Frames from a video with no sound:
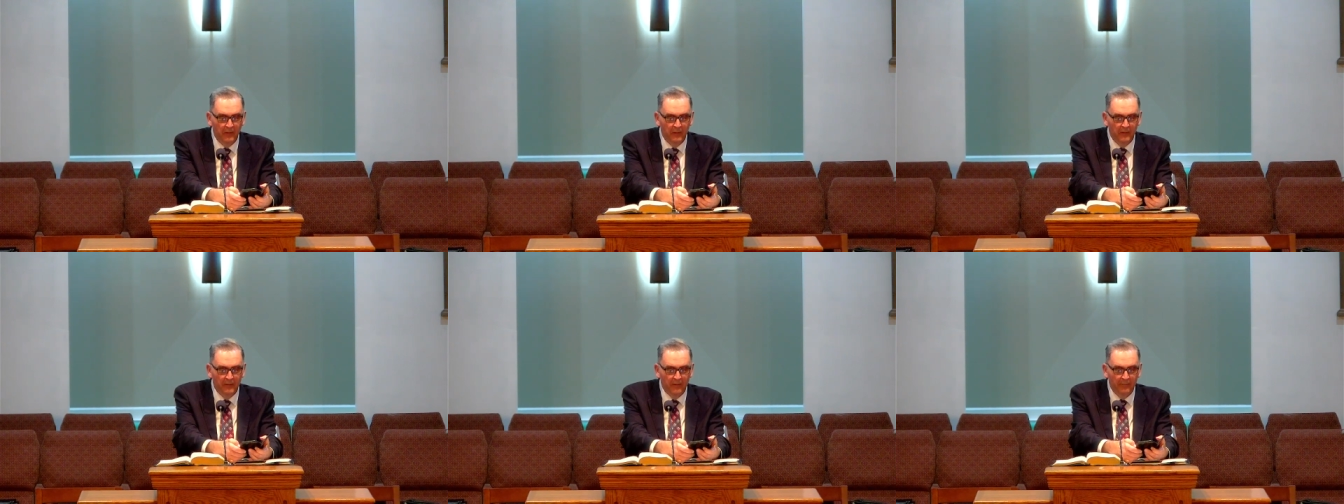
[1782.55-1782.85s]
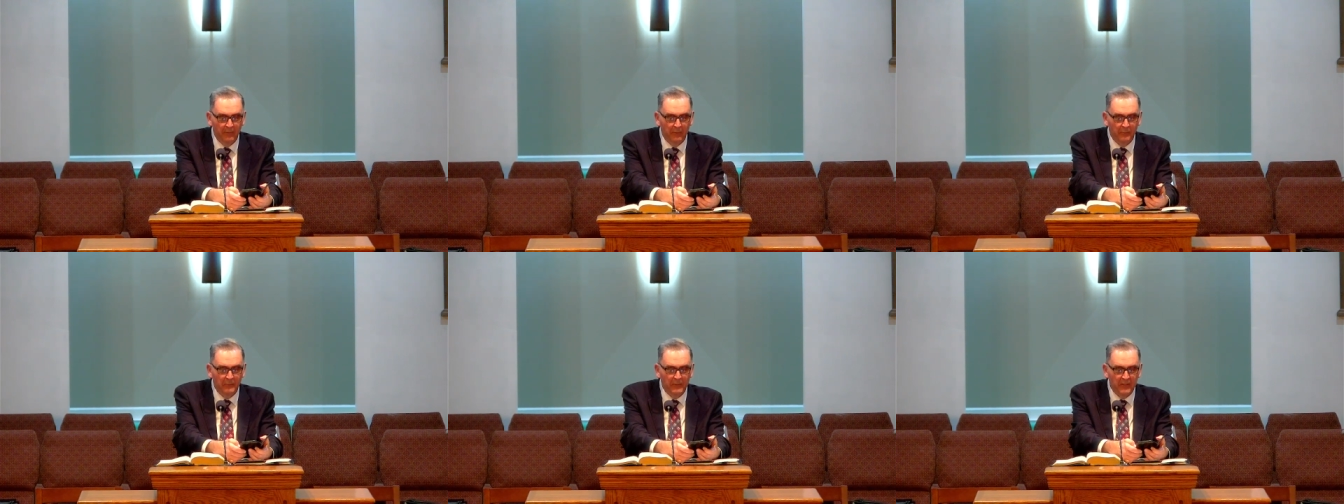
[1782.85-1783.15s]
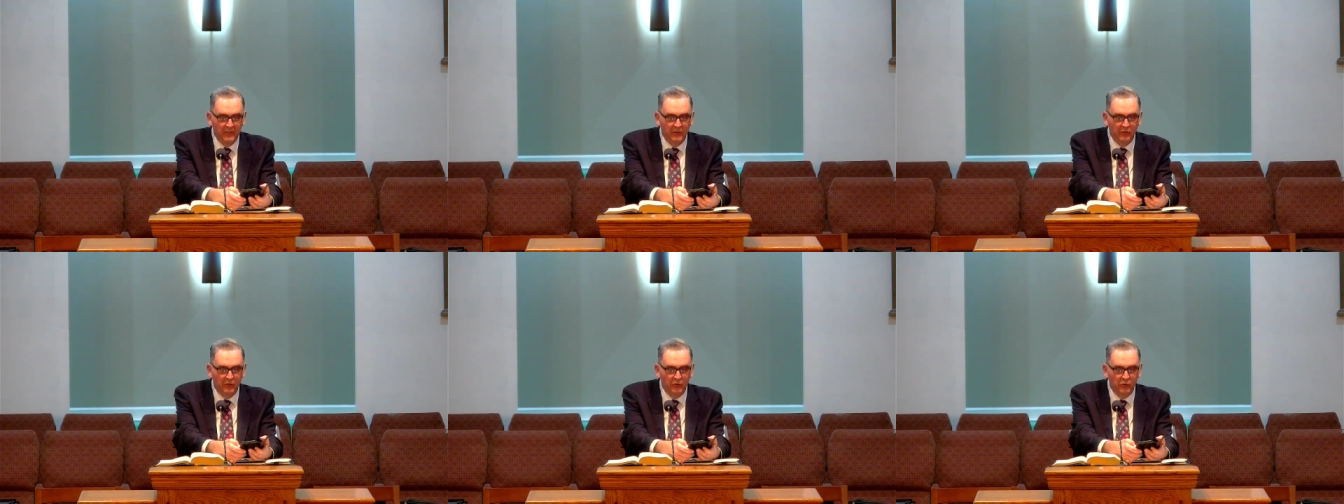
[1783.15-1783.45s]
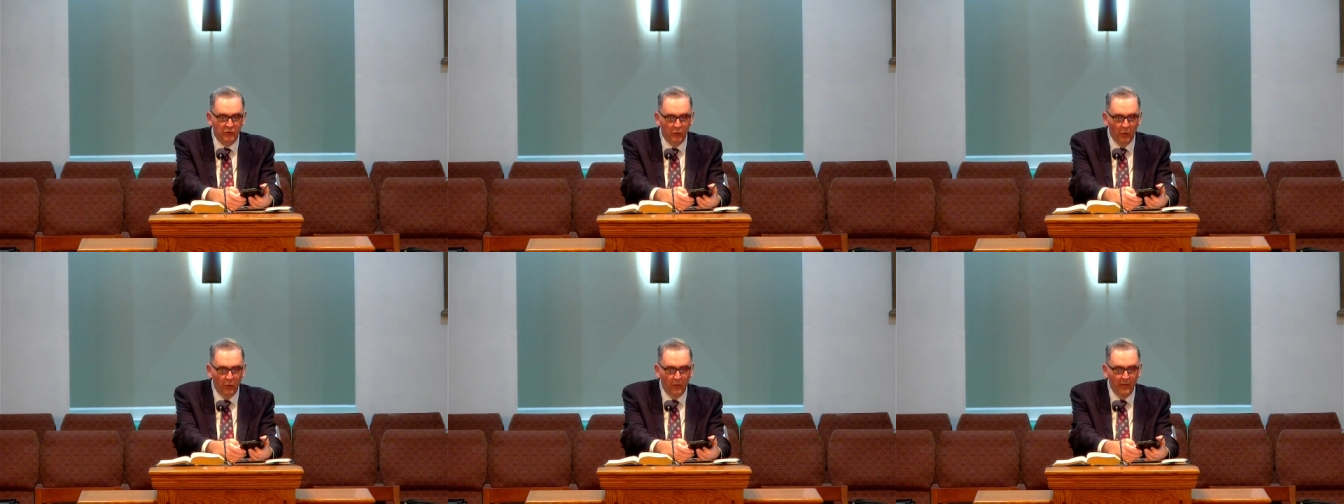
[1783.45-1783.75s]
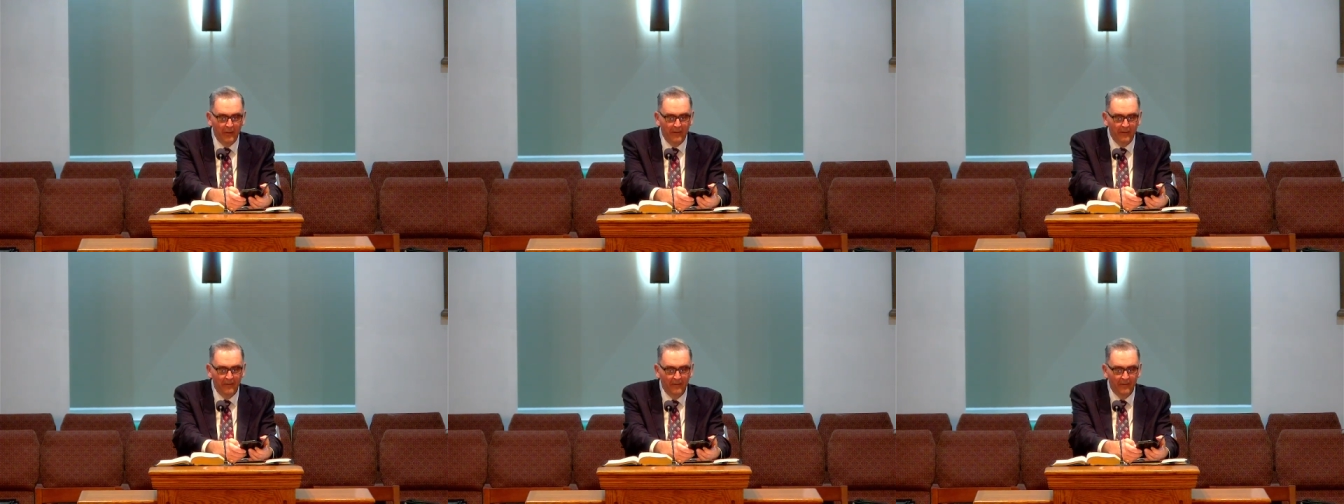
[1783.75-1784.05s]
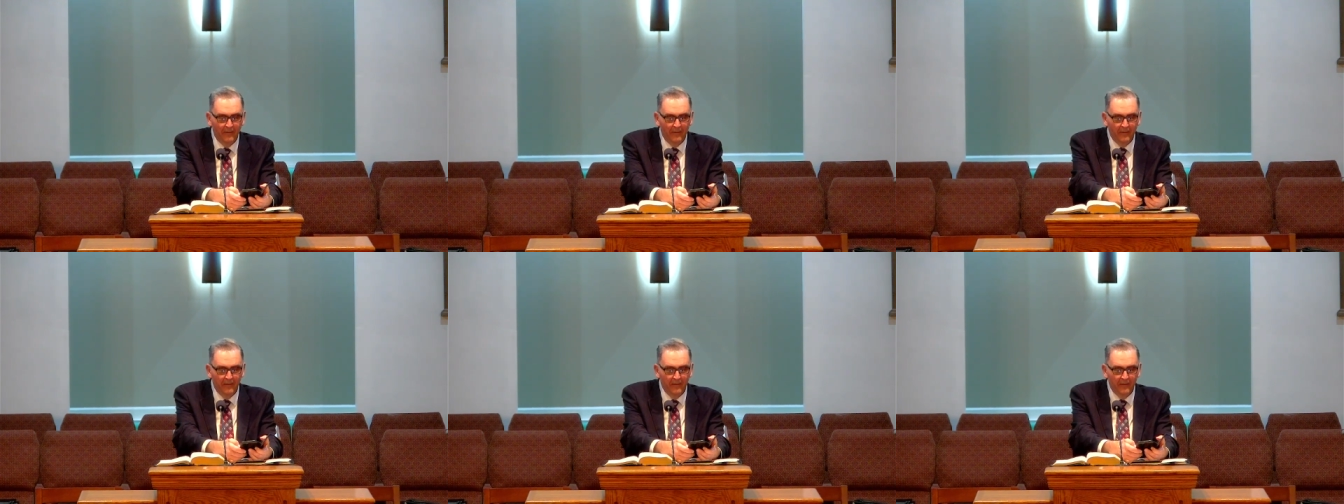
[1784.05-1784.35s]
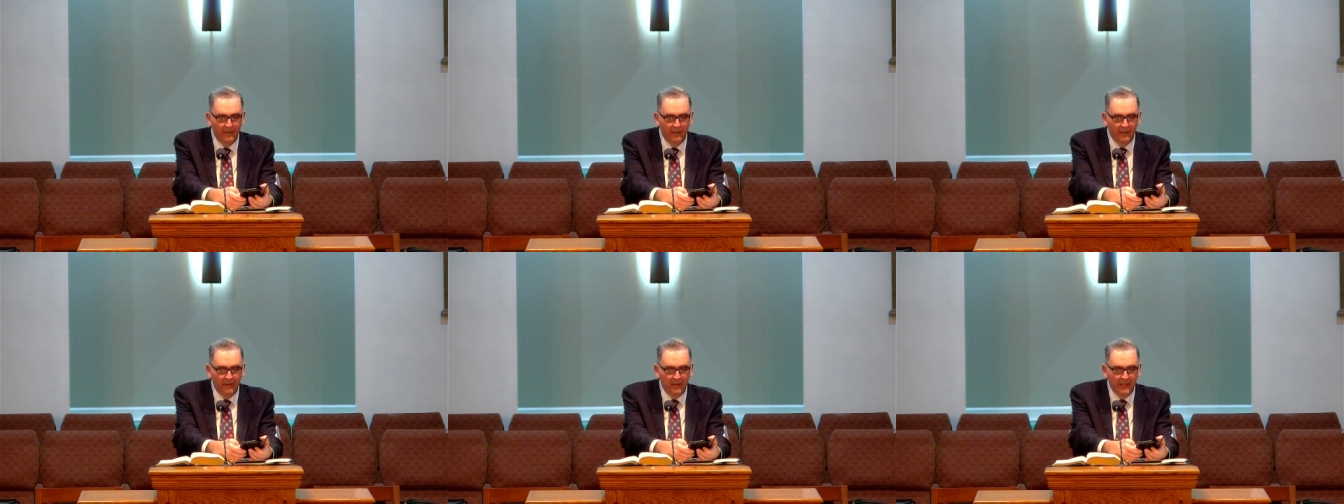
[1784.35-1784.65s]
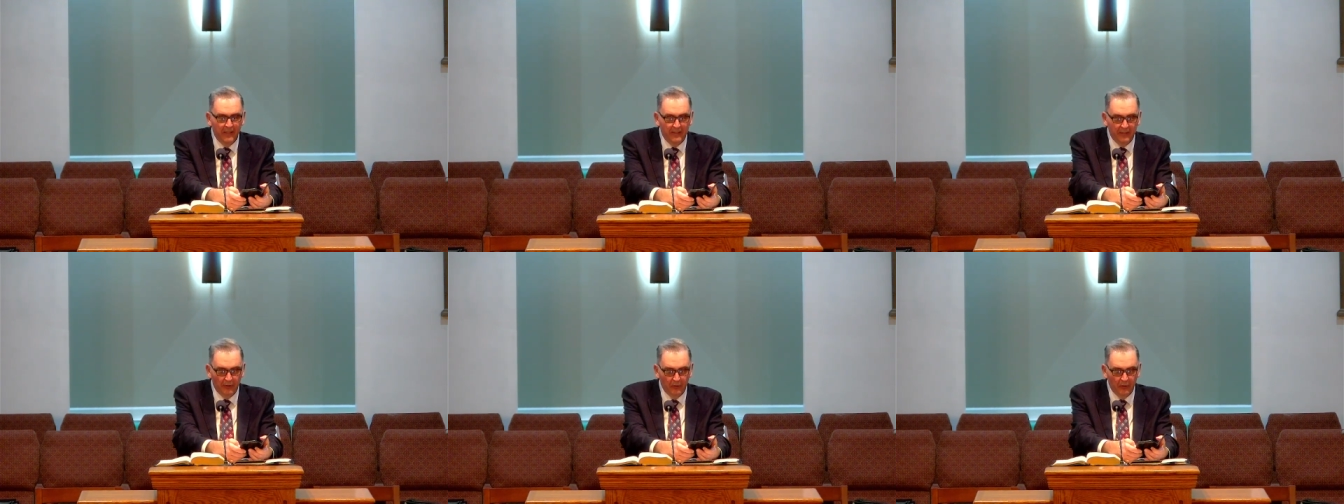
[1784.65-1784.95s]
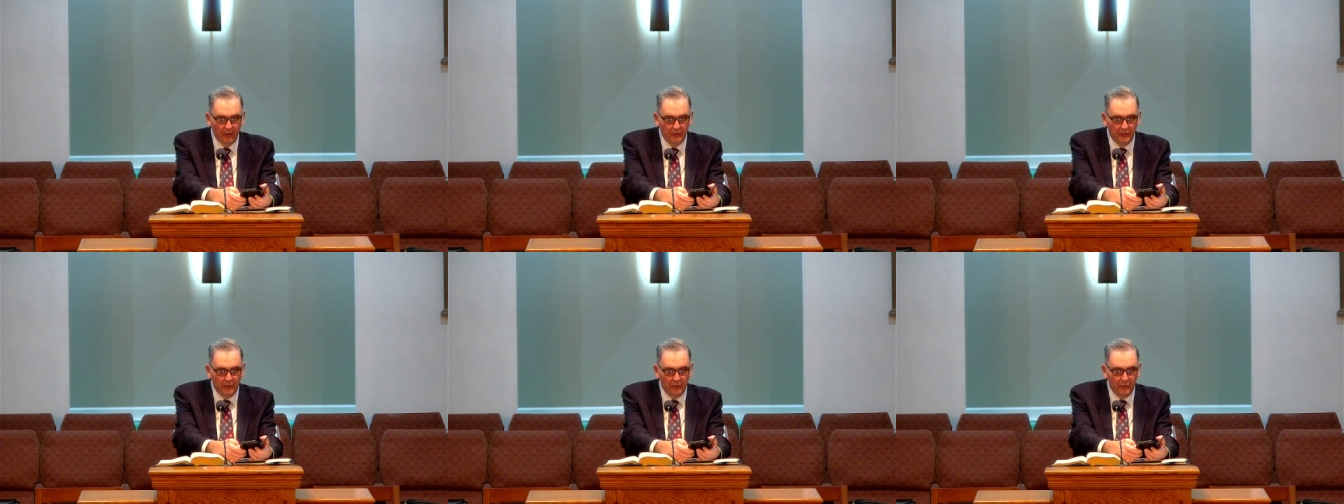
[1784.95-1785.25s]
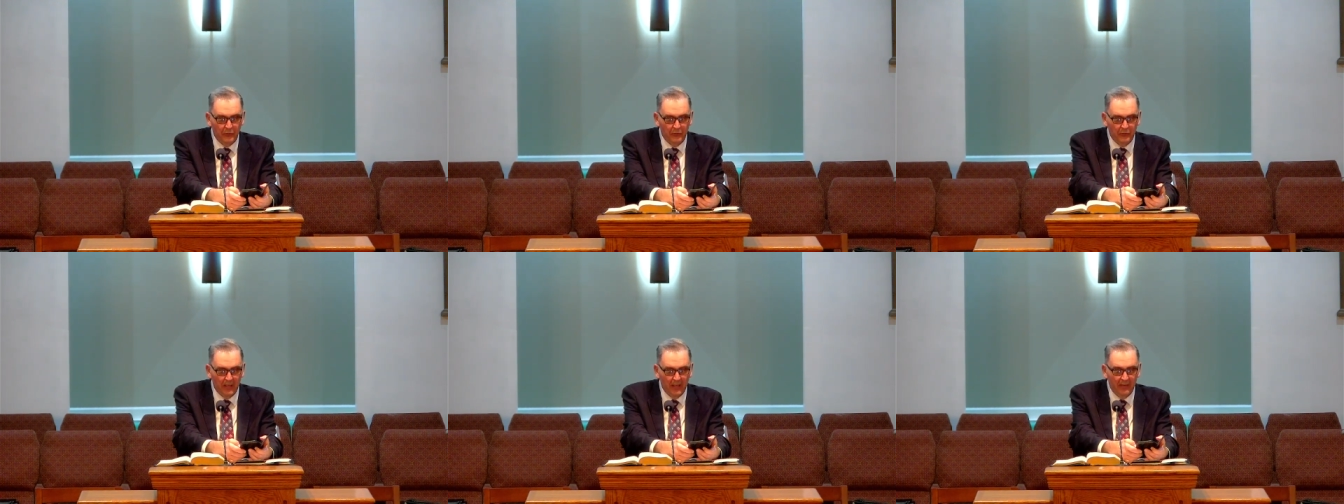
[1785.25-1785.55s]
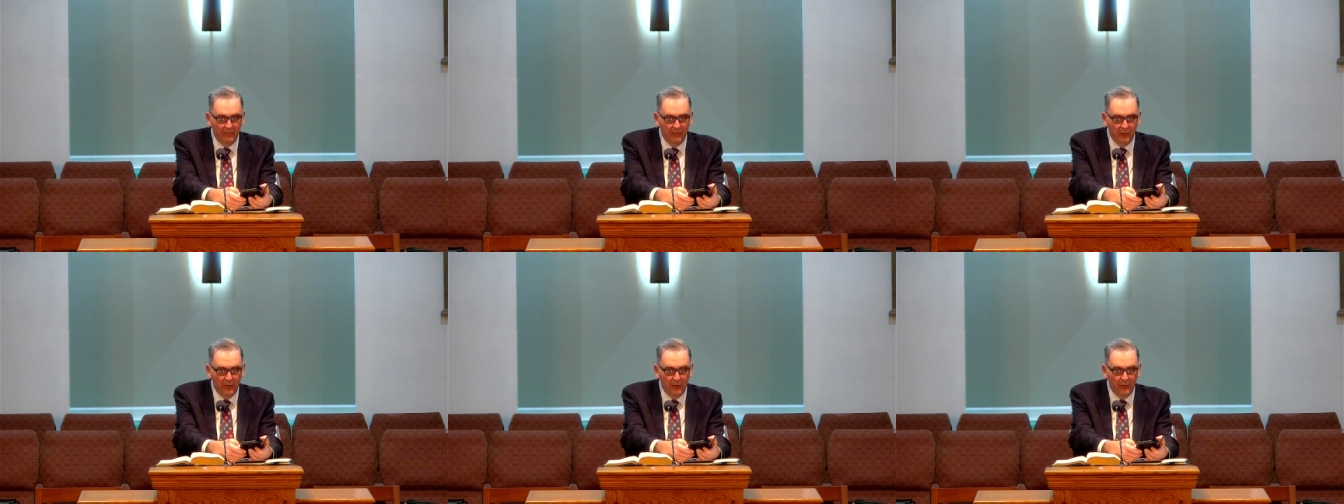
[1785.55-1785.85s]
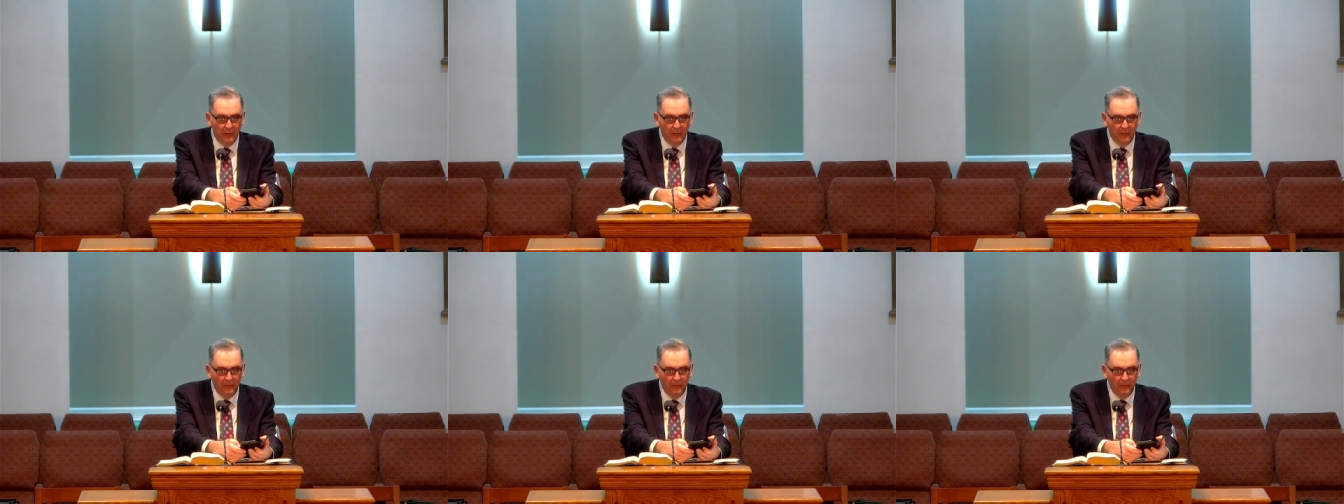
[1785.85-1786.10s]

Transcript: give them peace and joy, He can also save you.